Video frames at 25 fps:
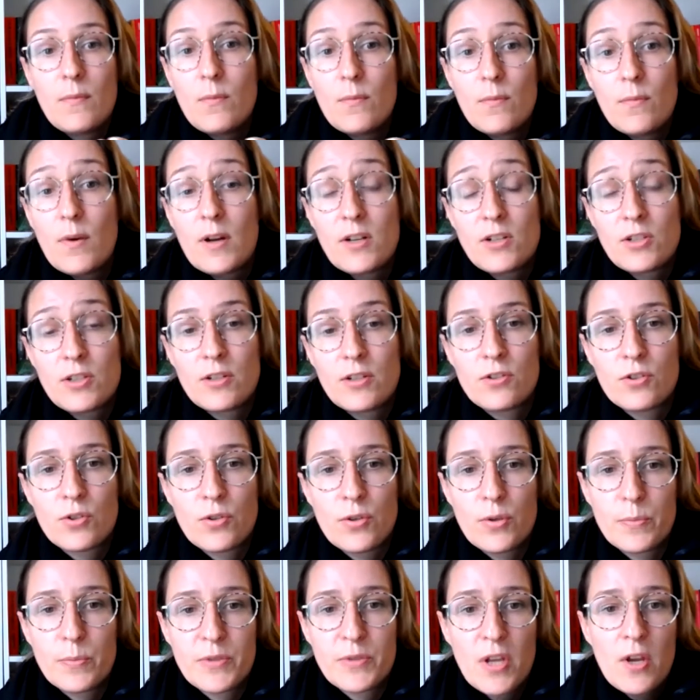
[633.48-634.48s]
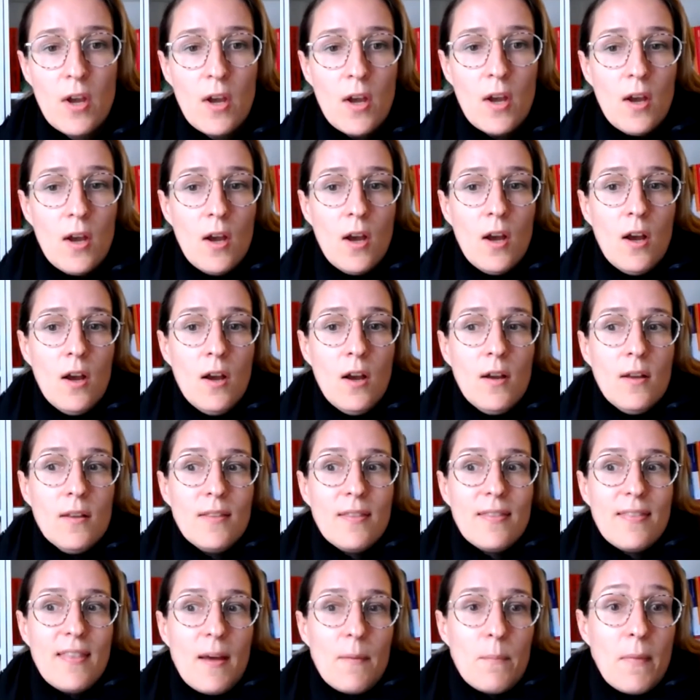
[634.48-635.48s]
Russian troops.
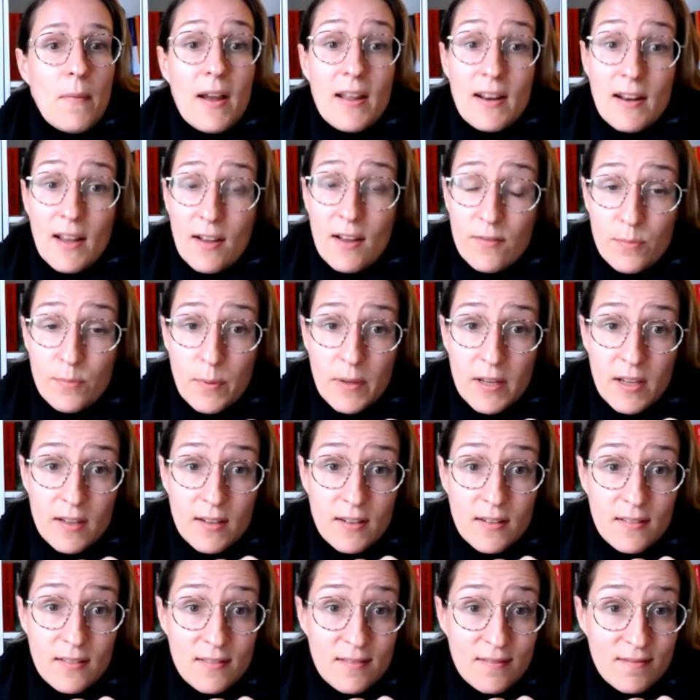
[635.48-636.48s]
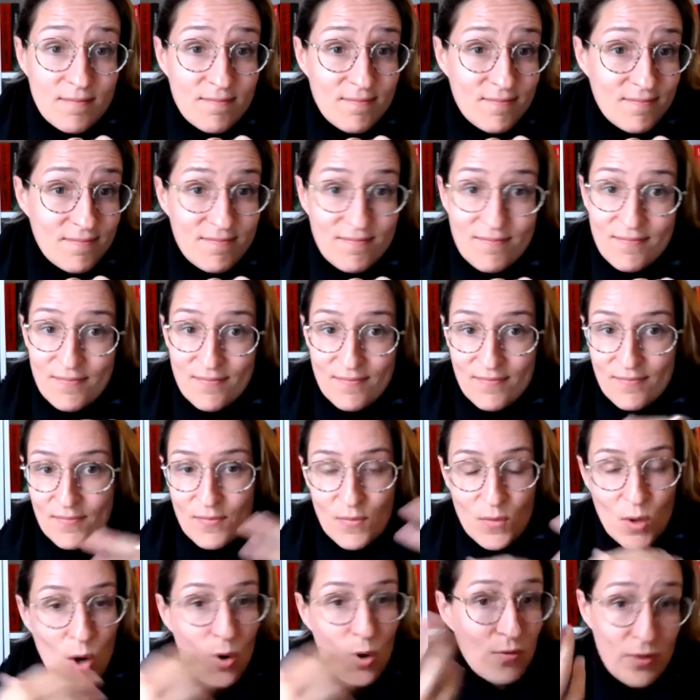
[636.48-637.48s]
That might have been
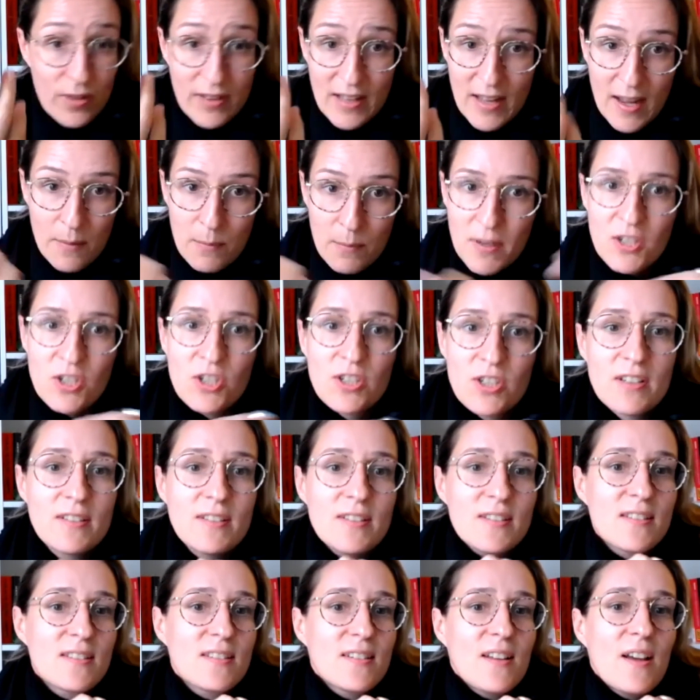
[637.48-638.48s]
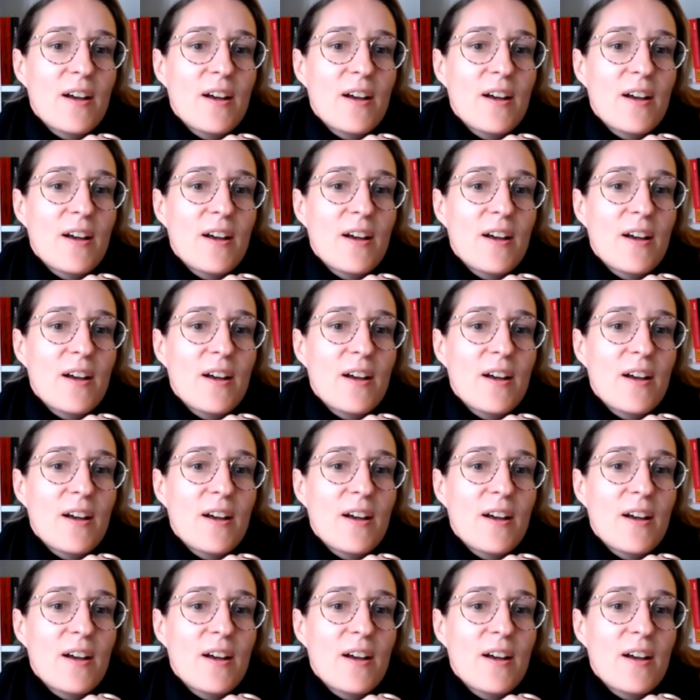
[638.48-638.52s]
overly ambitious.